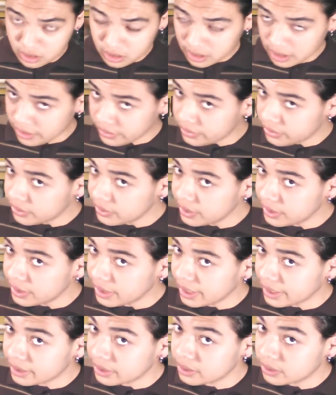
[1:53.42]
Other than
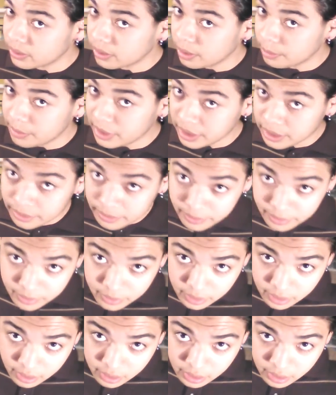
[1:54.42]
that, though, I mean,
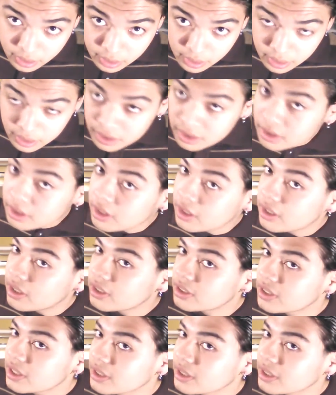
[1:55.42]
there's